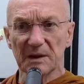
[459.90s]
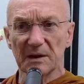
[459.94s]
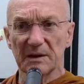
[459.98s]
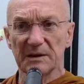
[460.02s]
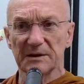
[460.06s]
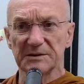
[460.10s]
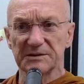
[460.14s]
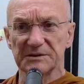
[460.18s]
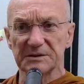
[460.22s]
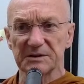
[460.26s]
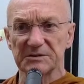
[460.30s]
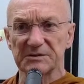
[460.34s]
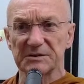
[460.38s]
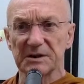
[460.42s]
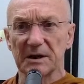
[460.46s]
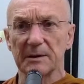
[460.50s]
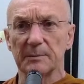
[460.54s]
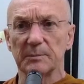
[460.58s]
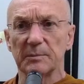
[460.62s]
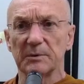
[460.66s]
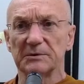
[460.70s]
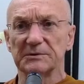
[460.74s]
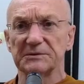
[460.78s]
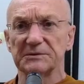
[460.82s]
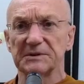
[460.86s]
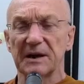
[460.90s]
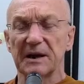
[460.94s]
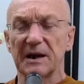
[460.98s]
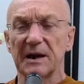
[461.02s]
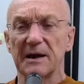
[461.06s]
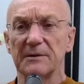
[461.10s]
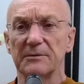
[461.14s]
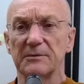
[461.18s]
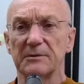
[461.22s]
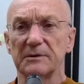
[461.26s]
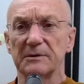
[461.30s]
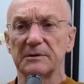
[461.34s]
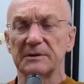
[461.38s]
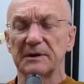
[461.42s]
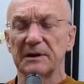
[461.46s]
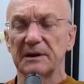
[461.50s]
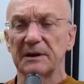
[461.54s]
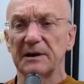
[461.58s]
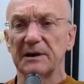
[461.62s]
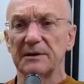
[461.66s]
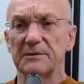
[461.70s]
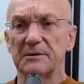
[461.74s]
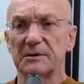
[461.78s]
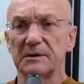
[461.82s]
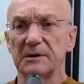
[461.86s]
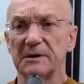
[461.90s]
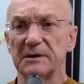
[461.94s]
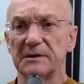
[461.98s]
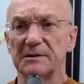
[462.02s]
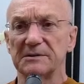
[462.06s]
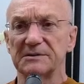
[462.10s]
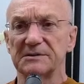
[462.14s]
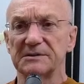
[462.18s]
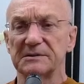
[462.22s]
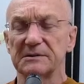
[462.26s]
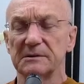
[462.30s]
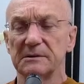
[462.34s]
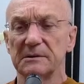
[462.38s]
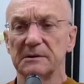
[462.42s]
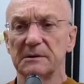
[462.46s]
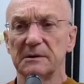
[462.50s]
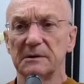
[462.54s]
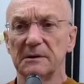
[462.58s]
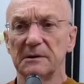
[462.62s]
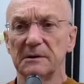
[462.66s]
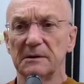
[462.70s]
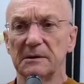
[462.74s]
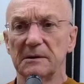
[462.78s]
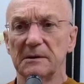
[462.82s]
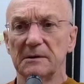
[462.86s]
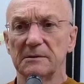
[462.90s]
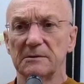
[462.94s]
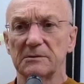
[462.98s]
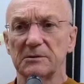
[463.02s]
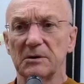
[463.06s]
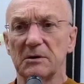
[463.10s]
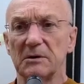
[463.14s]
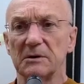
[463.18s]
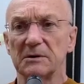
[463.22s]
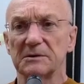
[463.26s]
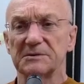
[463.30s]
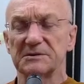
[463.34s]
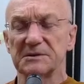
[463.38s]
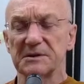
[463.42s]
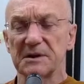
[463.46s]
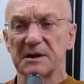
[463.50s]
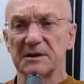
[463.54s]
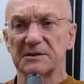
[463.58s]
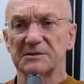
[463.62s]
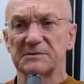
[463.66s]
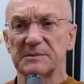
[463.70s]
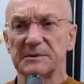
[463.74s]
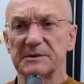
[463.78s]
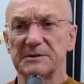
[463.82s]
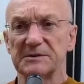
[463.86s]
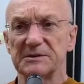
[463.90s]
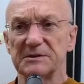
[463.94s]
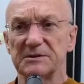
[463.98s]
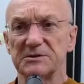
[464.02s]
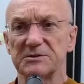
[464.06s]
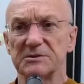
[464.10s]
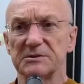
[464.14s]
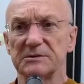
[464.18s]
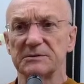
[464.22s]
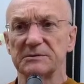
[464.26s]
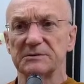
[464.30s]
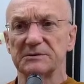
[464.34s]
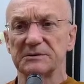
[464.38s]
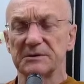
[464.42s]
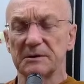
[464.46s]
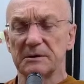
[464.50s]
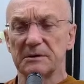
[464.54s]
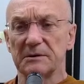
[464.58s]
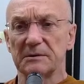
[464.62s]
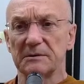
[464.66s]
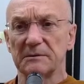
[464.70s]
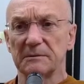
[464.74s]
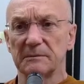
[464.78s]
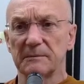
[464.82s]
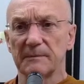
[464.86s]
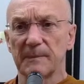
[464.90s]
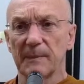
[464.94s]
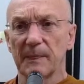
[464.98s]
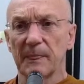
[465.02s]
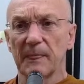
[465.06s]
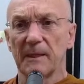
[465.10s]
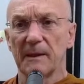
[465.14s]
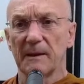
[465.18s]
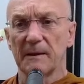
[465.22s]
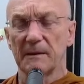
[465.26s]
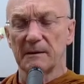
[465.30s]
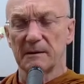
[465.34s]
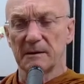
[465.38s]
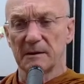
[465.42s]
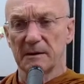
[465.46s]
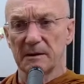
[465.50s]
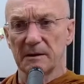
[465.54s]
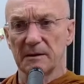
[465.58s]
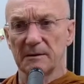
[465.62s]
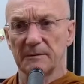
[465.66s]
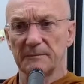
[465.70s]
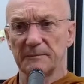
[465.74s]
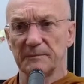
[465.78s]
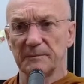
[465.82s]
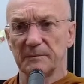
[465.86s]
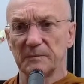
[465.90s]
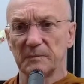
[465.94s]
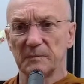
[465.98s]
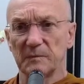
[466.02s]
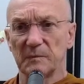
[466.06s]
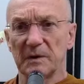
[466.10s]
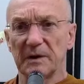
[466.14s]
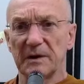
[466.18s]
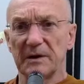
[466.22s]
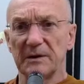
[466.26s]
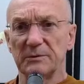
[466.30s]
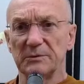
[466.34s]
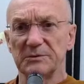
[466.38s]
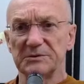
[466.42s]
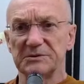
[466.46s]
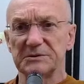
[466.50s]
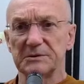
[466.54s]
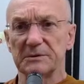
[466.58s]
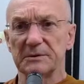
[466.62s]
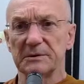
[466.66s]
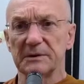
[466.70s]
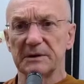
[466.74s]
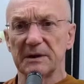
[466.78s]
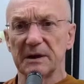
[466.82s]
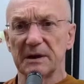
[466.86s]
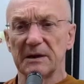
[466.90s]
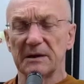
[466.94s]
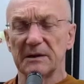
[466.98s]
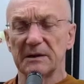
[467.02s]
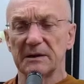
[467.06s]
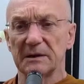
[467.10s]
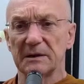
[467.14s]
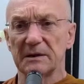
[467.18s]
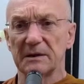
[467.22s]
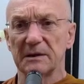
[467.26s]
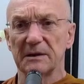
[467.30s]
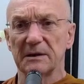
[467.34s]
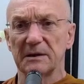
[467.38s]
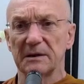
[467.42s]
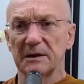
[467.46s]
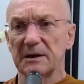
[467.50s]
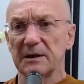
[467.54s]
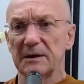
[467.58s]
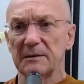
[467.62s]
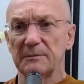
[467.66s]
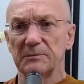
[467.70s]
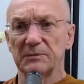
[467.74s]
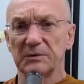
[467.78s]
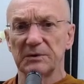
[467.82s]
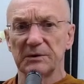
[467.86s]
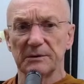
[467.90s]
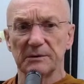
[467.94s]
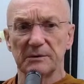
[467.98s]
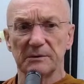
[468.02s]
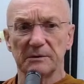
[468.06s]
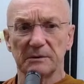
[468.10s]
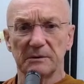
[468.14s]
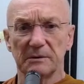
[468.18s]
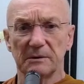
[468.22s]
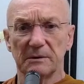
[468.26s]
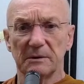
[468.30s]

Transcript: his disciples gathered together his talks and expositions on when he was doing that, and it came to